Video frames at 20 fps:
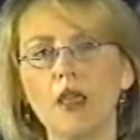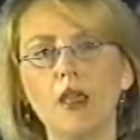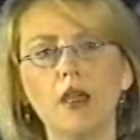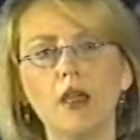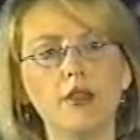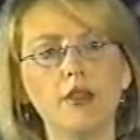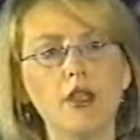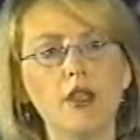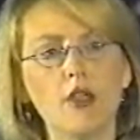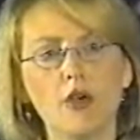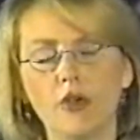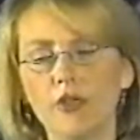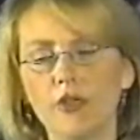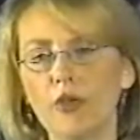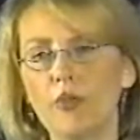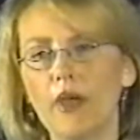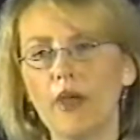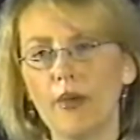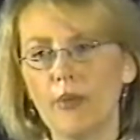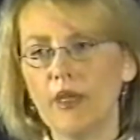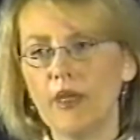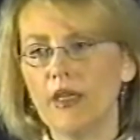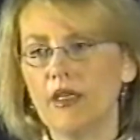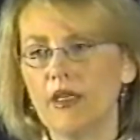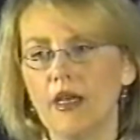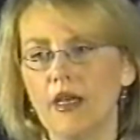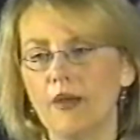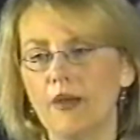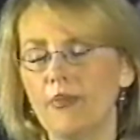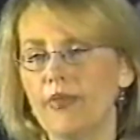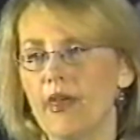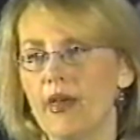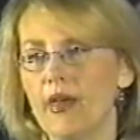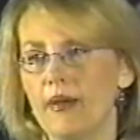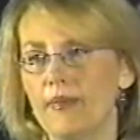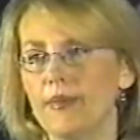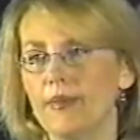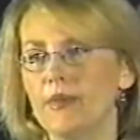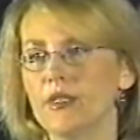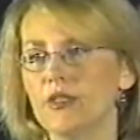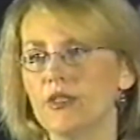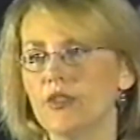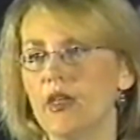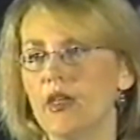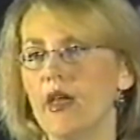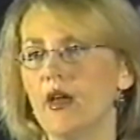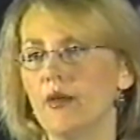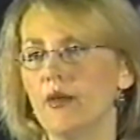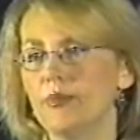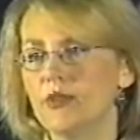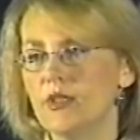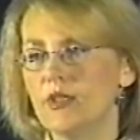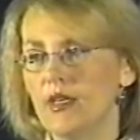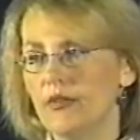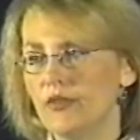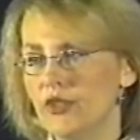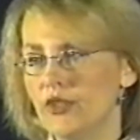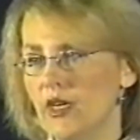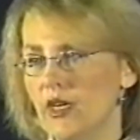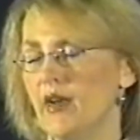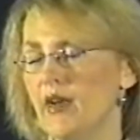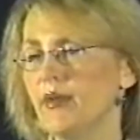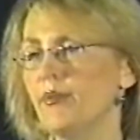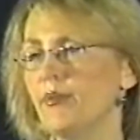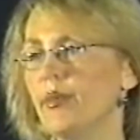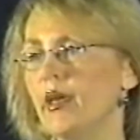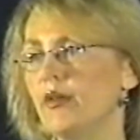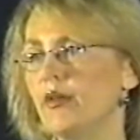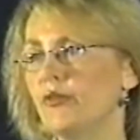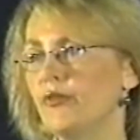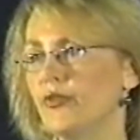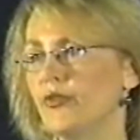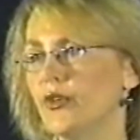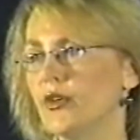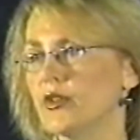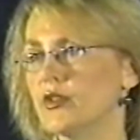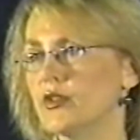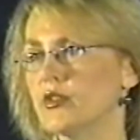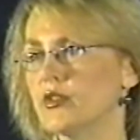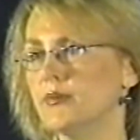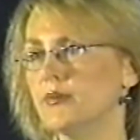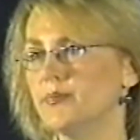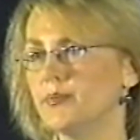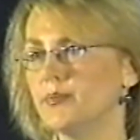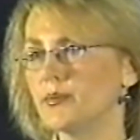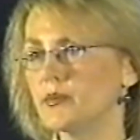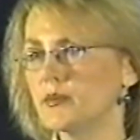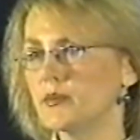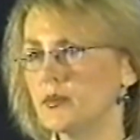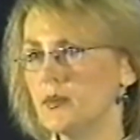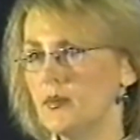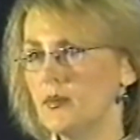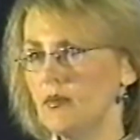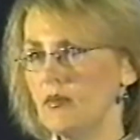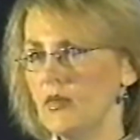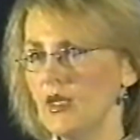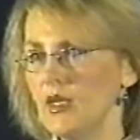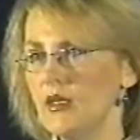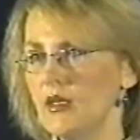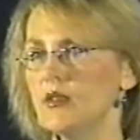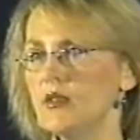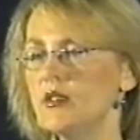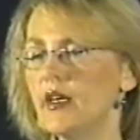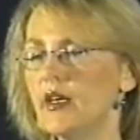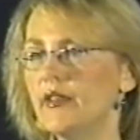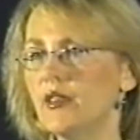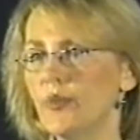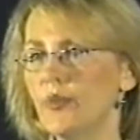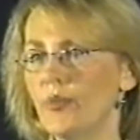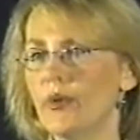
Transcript: And the only way we can help them is to help save John and Ben first, set the